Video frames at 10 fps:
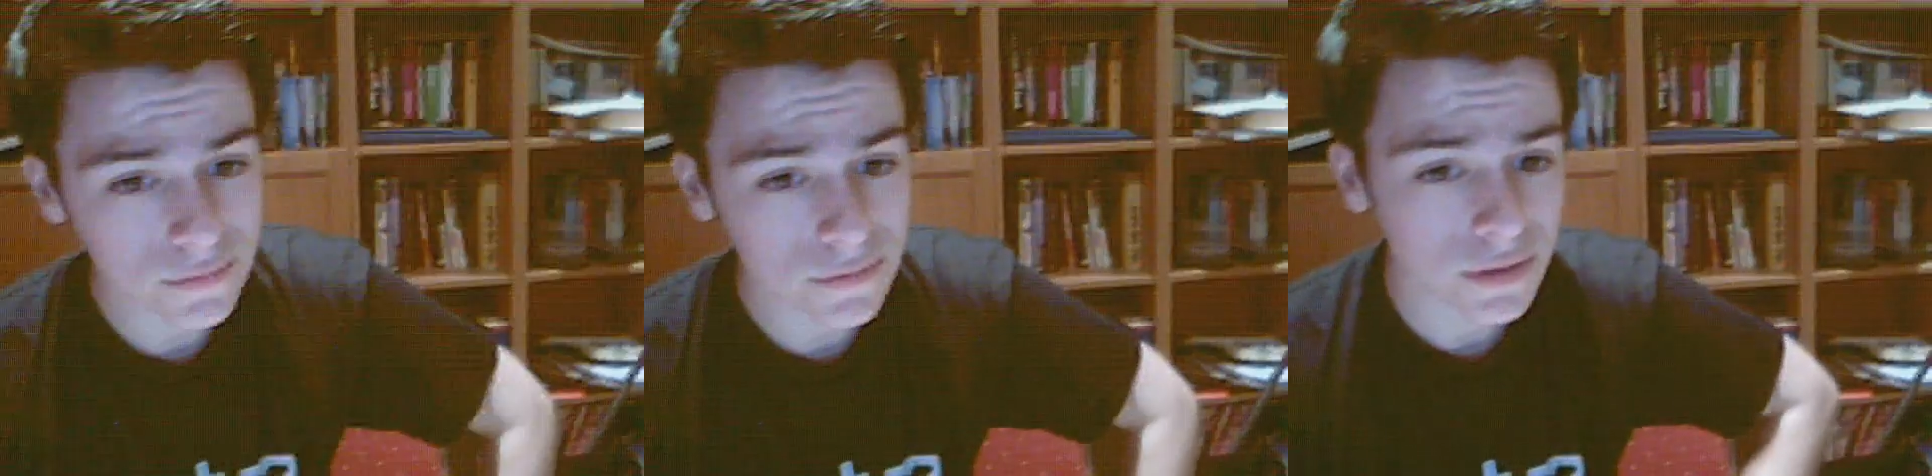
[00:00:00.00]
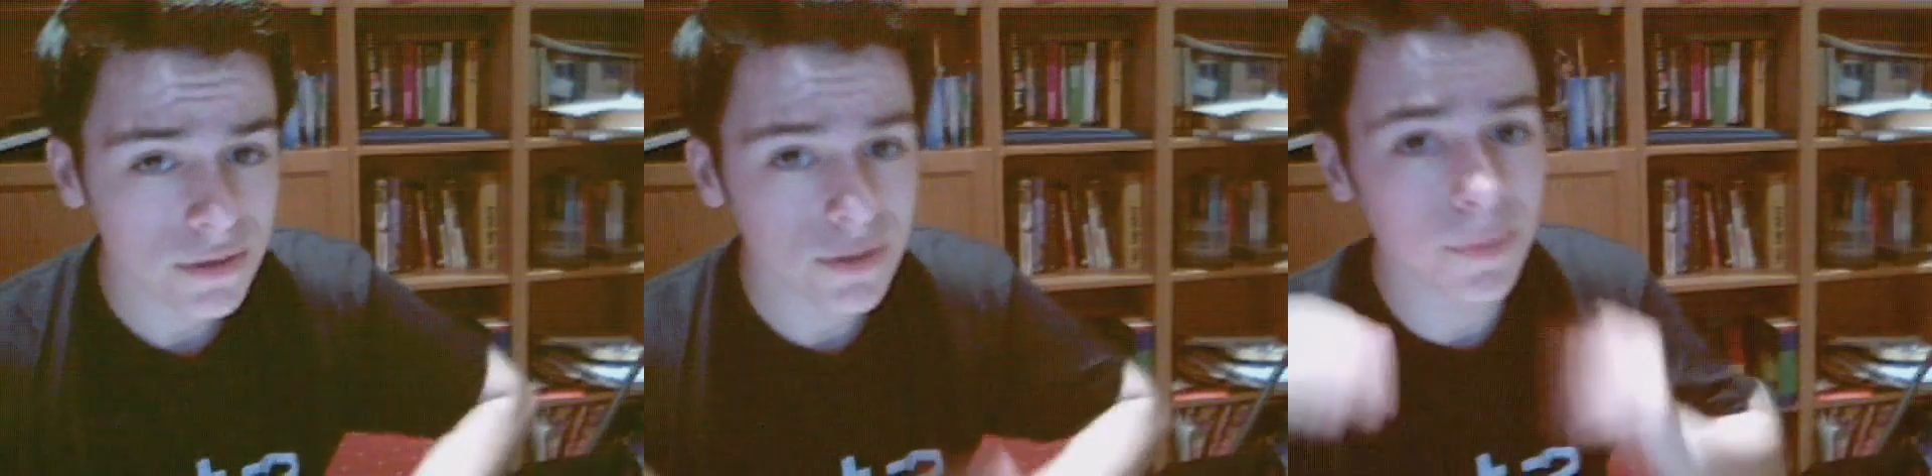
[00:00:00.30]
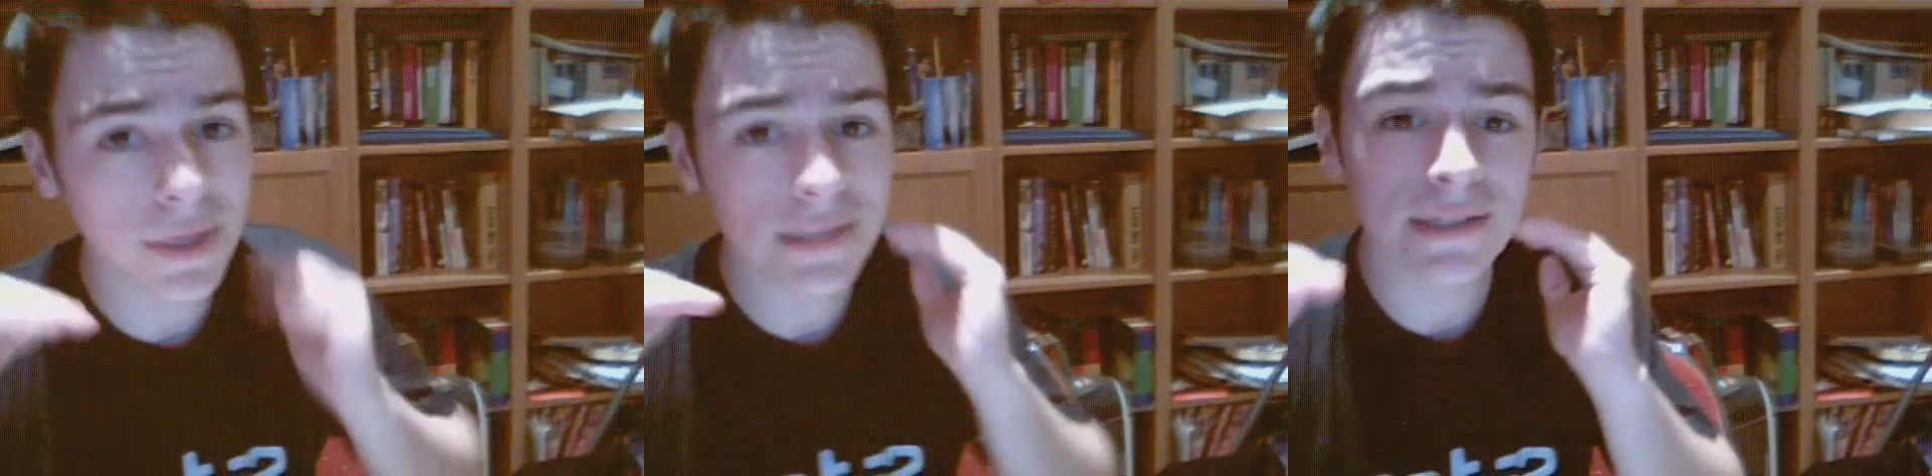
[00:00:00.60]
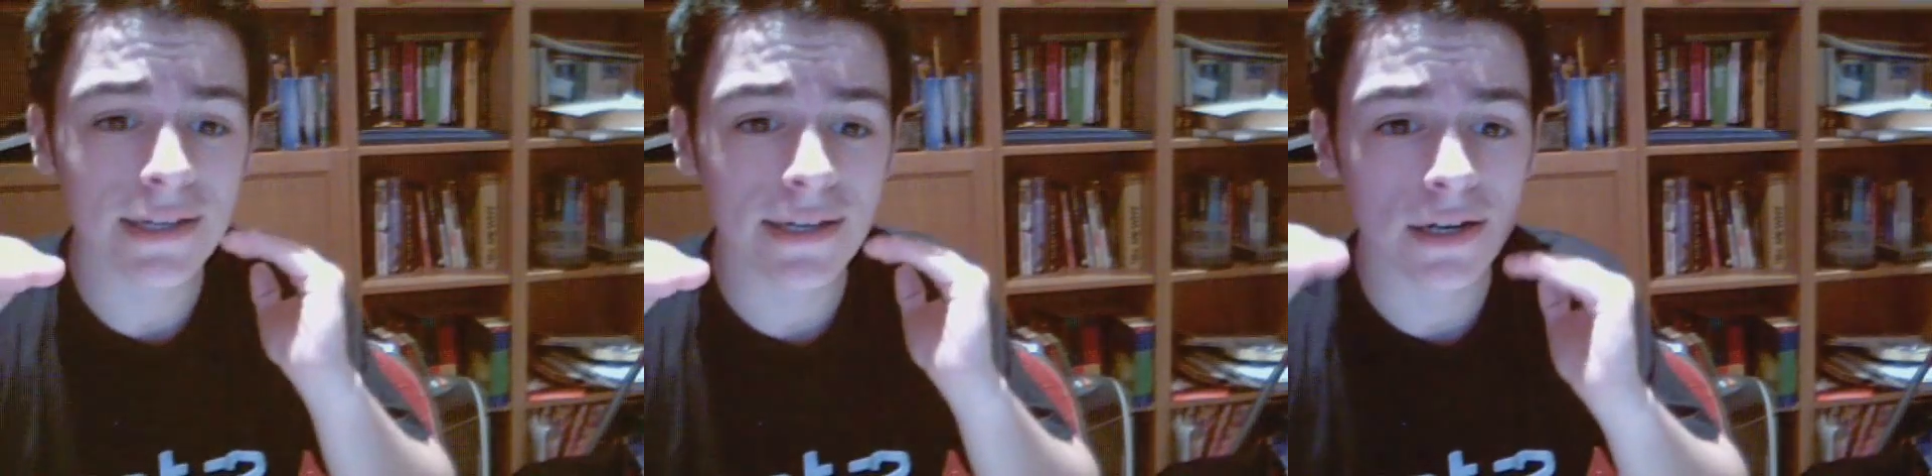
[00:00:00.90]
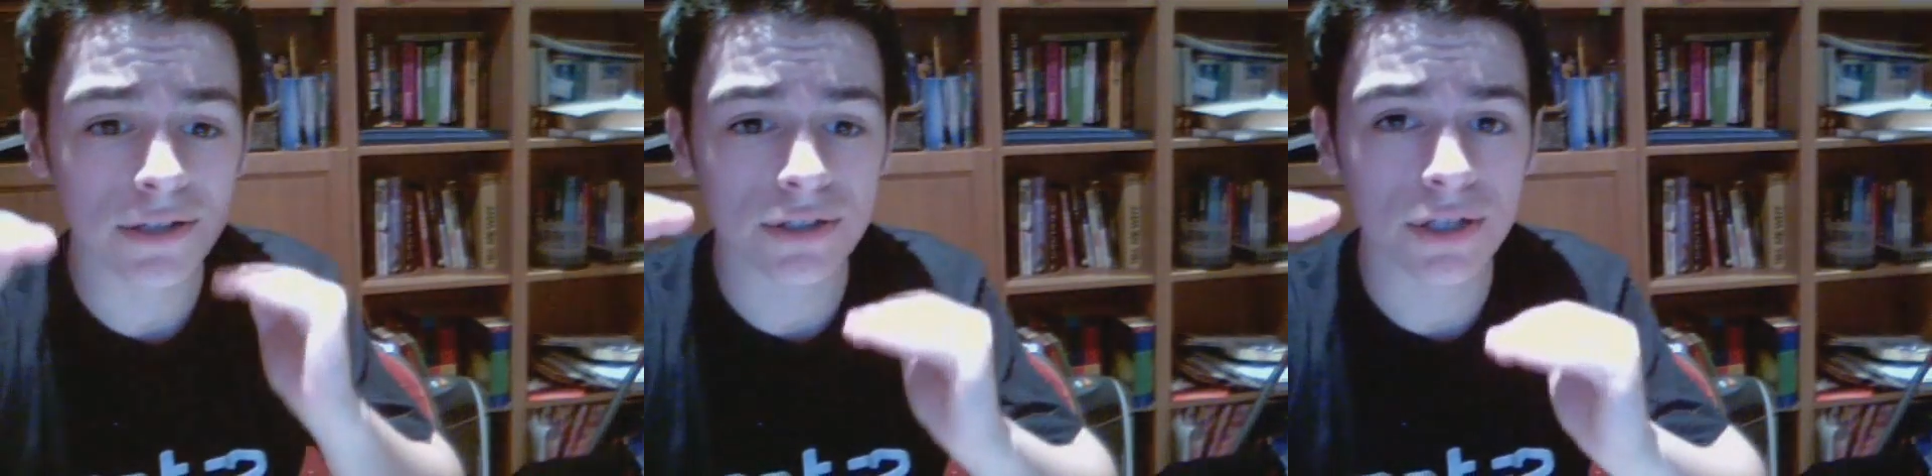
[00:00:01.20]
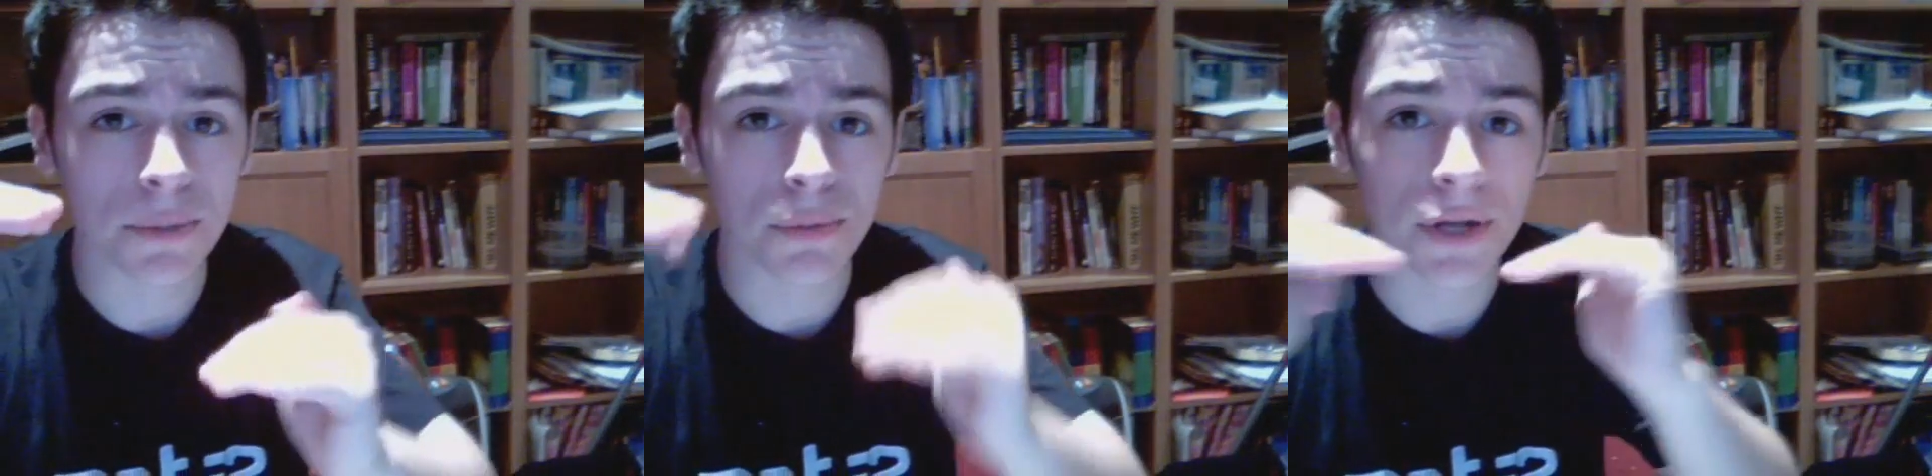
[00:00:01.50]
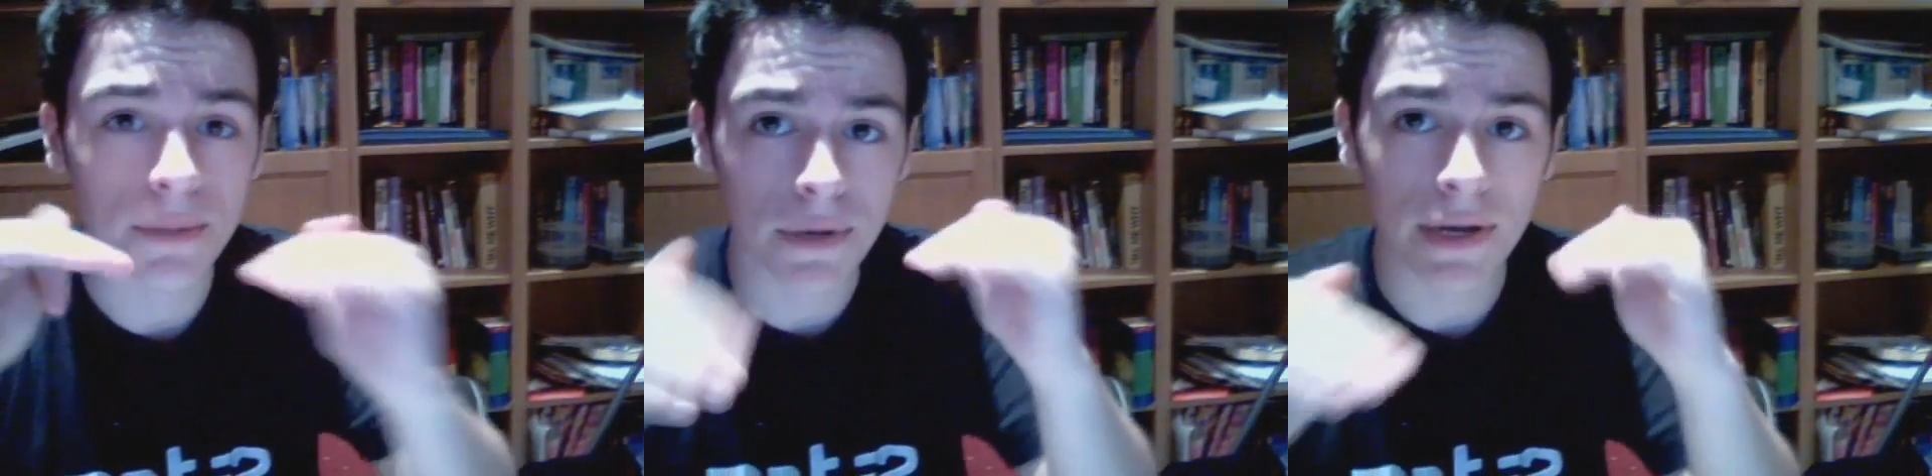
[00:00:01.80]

So basically, I just got to put in my